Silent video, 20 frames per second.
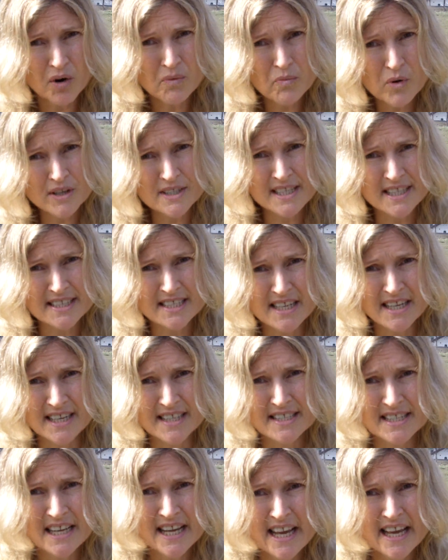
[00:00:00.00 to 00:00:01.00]
and what it
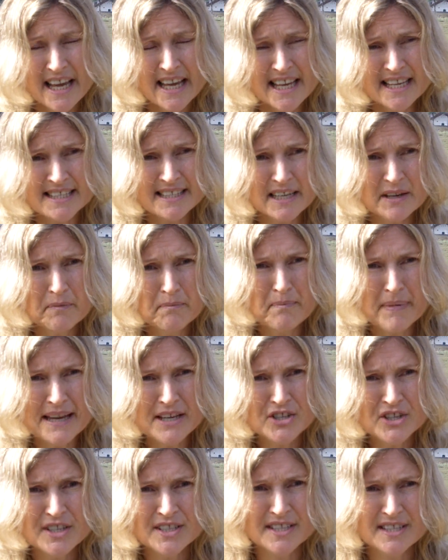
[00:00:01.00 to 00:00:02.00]
does is it
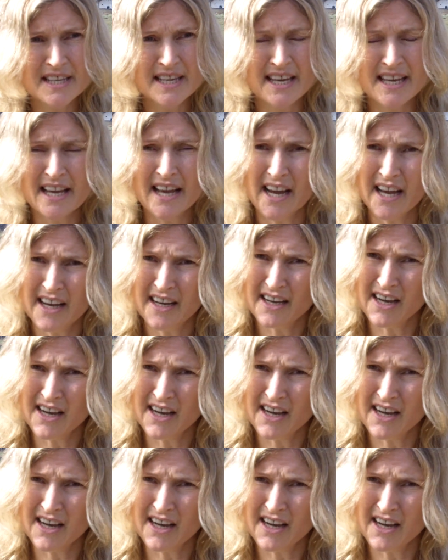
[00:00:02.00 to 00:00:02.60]
measures the